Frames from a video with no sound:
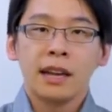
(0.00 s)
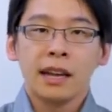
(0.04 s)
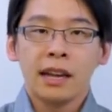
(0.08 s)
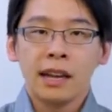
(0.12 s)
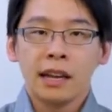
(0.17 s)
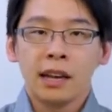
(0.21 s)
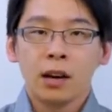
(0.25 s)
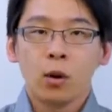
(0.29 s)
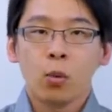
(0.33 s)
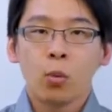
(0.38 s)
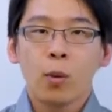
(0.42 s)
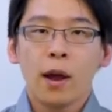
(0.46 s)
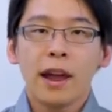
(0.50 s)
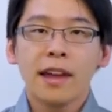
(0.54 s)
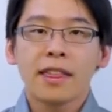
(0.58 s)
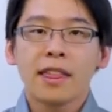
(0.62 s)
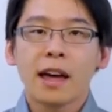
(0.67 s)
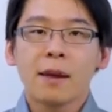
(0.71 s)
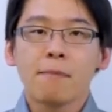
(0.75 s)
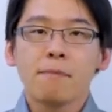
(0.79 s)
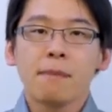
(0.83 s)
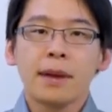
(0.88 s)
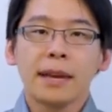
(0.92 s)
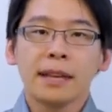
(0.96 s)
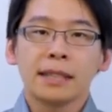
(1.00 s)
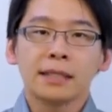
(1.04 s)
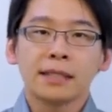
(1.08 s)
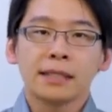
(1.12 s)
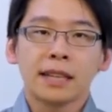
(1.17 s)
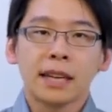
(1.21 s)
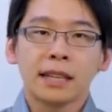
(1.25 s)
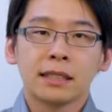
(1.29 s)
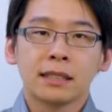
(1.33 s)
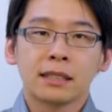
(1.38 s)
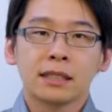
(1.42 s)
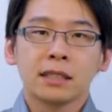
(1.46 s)
in a way that makes
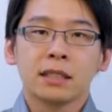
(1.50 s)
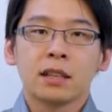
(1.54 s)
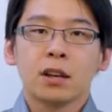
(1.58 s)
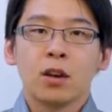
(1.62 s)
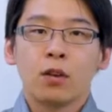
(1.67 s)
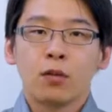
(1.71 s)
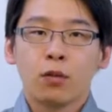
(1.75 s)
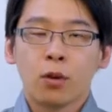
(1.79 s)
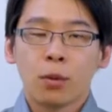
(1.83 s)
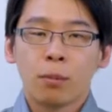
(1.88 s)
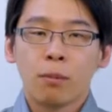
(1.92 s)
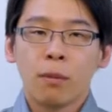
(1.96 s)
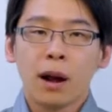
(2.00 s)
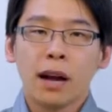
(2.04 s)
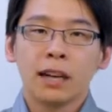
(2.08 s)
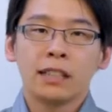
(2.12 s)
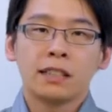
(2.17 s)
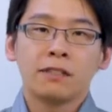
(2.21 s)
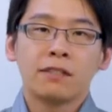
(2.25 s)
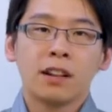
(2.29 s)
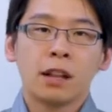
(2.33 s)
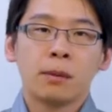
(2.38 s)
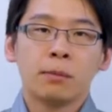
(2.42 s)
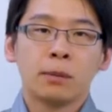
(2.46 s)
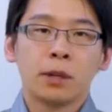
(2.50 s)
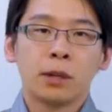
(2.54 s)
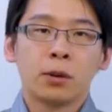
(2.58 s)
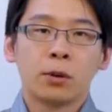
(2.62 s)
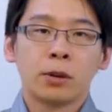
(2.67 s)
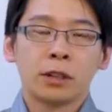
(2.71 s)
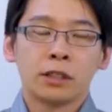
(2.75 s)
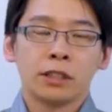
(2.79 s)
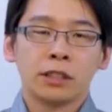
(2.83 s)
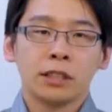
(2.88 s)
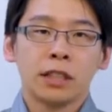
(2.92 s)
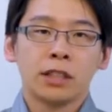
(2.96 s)
sense for my development
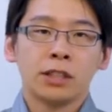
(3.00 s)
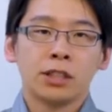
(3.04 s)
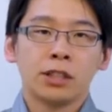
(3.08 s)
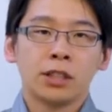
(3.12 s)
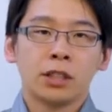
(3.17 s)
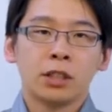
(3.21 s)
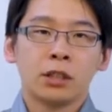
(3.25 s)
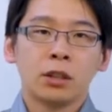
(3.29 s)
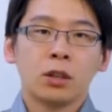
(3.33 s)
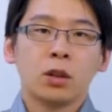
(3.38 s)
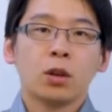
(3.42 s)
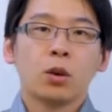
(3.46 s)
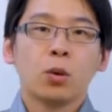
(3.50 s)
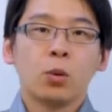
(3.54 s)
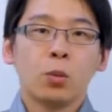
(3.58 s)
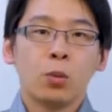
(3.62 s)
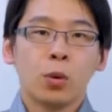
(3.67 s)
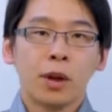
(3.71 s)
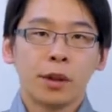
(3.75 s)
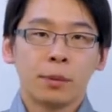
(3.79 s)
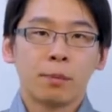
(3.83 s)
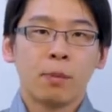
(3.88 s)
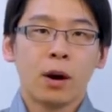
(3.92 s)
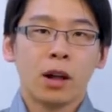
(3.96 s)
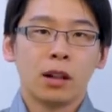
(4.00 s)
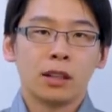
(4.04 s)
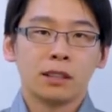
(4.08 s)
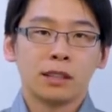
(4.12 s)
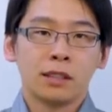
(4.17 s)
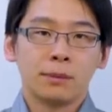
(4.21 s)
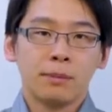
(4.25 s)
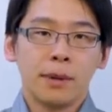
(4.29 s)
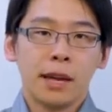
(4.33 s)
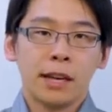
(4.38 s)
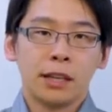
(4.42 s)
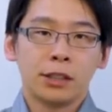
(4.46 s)
organization with
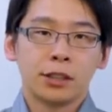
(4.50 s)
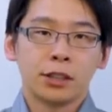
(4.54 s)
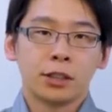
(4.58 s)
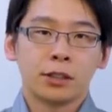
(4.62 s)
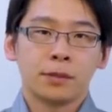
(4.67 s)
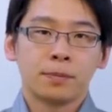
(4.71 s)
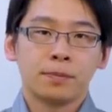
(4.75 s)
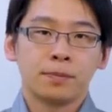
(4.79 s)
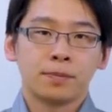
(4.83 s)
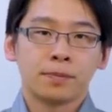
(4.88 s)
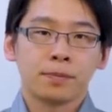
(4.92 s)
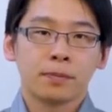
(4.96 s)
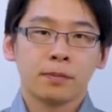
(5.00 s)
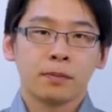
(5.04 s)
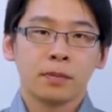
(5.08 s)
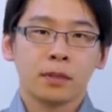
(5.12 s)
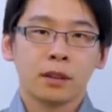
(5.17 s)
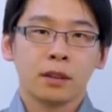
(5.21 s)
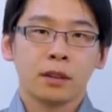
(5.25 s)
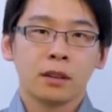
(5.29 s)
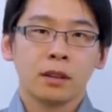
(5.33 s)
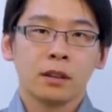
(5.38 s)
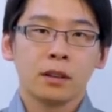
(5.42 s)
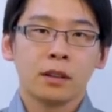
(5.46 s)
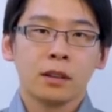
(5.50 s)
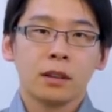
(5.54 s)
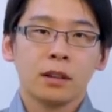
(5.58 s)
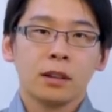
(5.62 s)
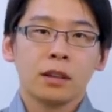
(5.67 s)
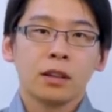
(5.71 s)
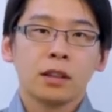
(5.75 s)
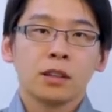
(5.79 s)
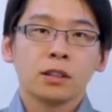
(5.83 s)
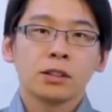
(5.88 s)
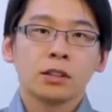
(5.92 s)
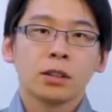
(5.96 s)
Policy Manager.
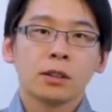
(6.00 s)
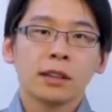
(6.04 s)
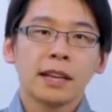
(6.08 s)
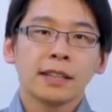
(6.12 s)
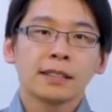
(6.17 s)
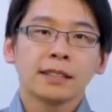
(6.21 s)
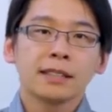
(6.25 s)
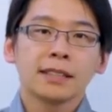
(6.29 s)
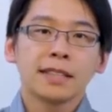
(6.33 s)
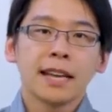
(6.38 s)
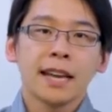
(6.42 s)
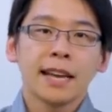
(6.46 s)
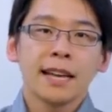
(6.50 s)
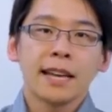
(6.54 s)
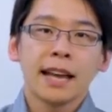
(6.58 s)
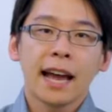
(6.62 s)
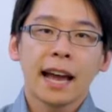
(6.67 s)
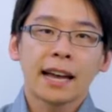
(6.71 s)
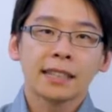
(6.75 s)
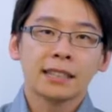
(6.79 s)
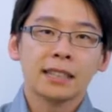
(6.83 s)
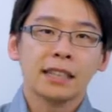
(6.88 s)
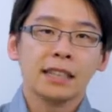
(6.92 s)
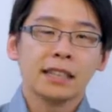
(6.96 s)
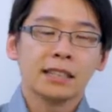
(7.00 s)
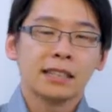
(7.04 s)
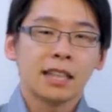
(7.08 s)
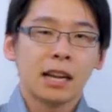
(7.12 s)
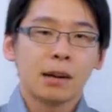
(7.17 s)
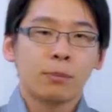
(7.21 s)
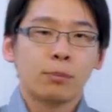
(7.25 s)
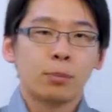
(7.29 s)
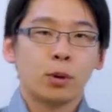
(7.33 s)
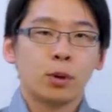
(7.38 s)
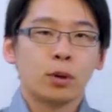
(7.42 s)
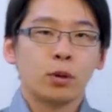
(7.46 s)
So let's take as an
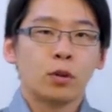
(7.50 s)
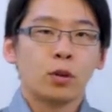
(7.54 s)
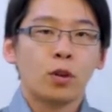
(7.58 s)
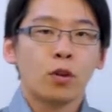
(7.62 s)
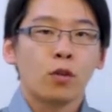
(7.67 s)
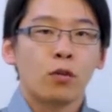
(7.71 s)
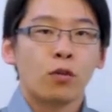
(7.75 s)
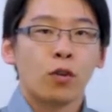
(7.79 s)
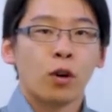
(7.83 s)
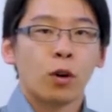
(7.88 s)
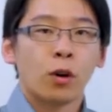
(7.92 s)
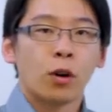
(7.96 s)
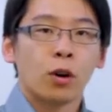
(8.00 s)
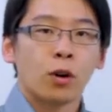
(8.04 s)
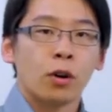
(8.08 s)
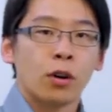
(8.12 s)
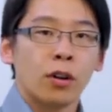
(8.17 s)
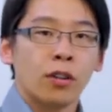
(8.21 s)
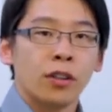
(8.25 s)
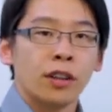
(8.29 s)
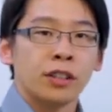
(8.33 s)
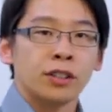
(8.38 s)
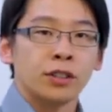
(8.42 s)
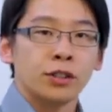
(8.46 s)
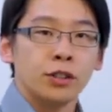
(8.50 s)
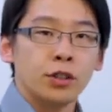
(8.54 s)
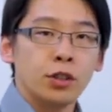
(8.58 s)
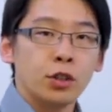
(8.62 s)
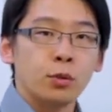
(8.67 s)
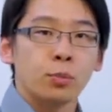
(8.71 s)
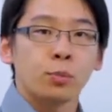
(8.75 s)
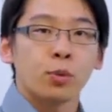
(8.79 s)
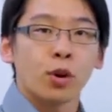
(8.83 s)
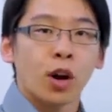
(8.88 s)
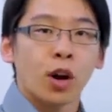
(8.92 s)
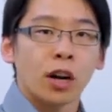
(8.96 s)
example for this
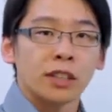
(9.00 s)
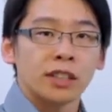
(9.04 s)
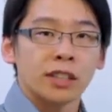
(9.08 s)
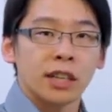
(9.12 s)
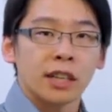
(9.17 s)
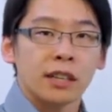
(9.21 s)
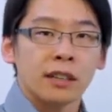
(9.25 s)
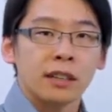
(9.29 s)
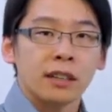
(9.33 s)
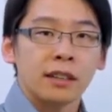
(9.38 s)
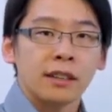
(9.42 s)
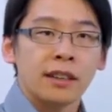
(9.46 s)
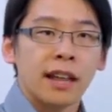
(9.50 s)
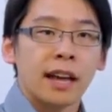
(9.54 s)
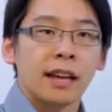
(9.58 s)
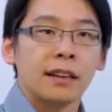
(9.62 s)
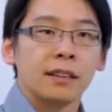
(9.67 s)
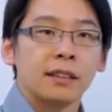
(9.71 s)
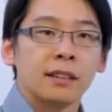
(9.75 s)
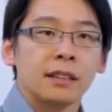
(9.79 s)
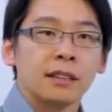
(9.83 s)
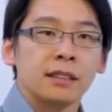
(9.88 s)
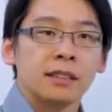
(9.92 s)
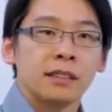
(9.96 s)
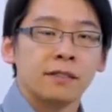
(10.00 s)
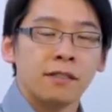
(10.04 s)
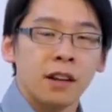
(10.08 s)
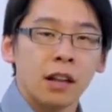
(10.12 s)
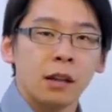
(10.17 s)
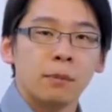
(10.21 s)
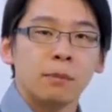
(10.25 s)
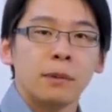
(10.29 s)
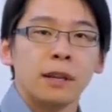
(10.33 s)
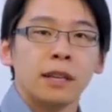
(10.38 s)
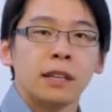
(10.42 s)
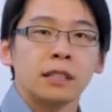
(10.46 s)
new project that
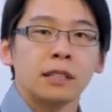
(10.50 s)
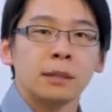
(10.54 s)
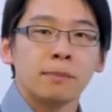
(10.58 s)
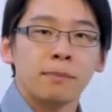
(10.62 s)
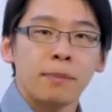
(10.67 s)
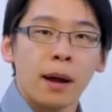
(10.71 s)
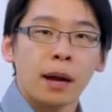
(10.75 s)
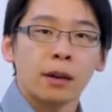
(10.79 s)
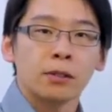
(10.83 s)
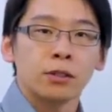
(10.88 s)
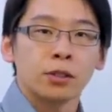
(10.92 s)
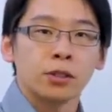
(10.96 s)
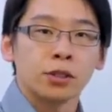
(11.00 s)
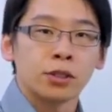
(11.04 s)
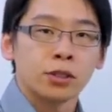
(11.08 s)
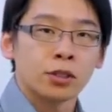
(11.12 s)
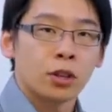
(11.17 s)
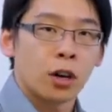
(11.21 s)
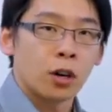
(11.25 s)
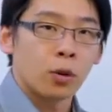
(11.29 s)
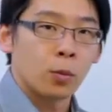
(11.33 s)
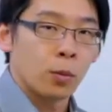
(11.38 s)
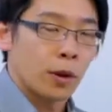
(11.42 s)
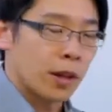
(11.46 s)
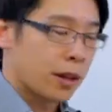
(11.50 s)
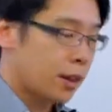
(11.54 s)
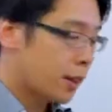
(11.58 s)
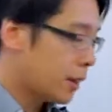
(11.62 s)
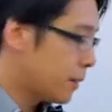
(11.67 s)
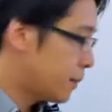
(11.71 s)
development is about to start with.